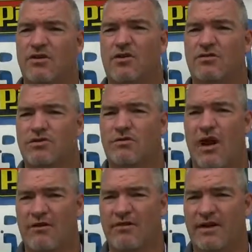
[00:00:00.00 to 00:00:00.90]
starters on
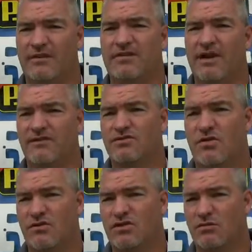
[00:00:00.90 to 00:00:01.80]
offense, seven
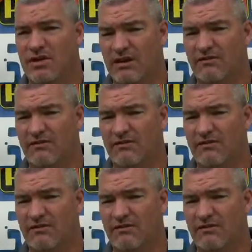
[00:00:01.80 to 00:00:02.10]
starters on